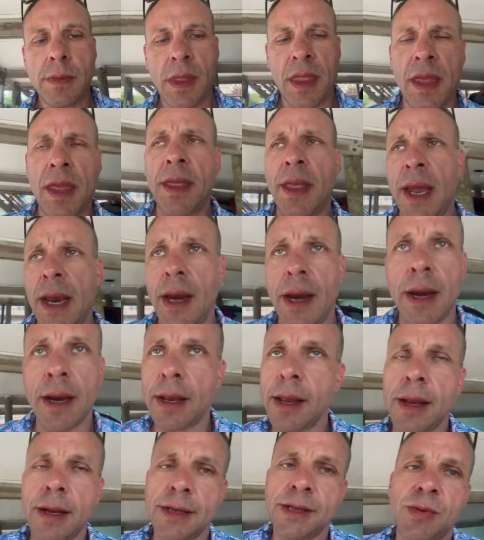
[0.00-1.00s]

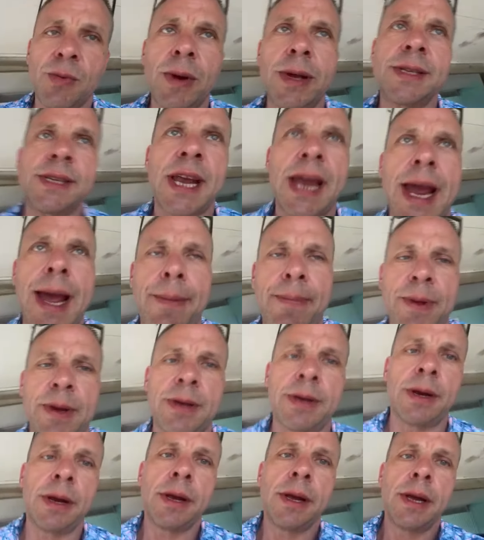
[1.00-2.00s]
that's what's happened
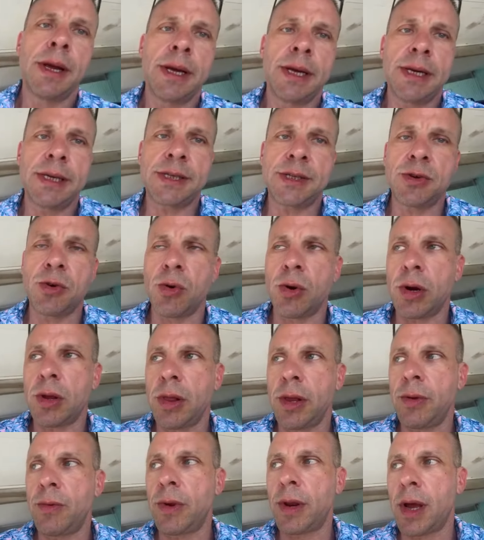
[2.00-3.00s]

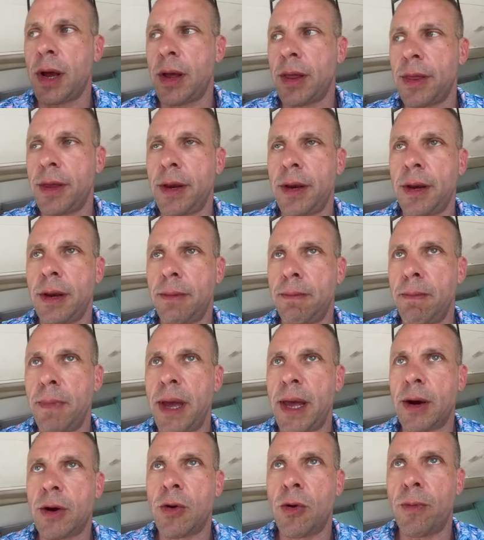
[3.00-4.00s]
historically with all the
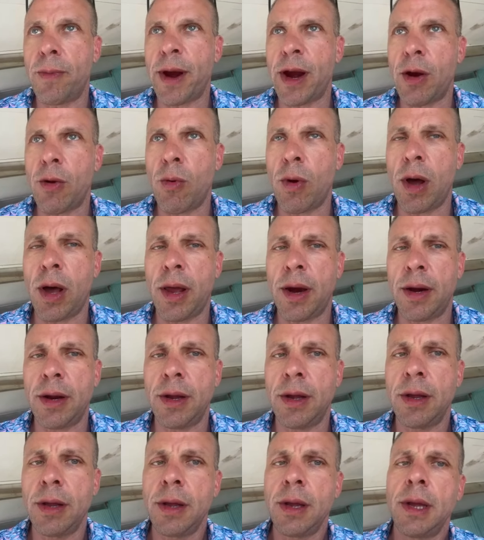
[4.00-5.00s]
medical marijuana.
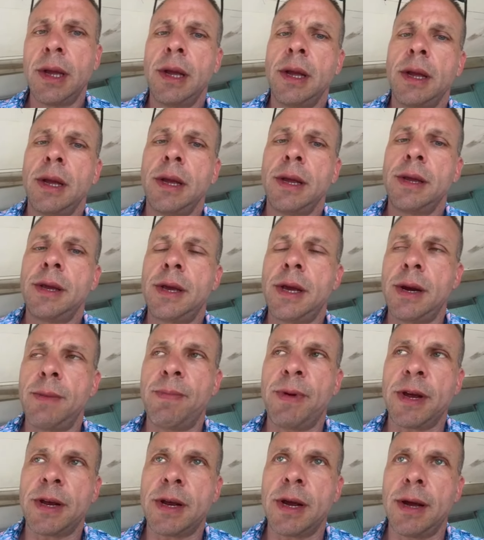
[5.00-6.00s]
You get
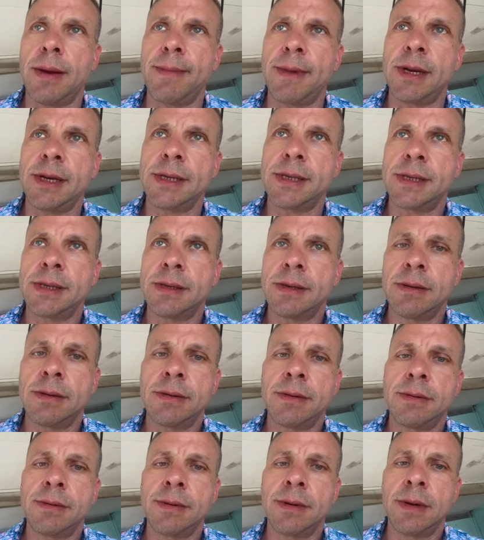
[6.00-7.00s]
big companies,
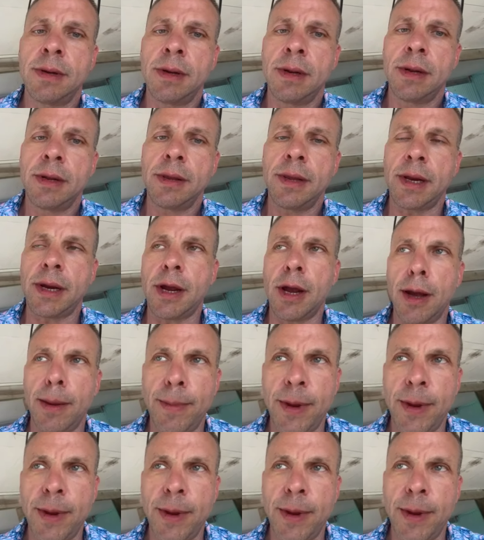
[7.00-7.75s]
they come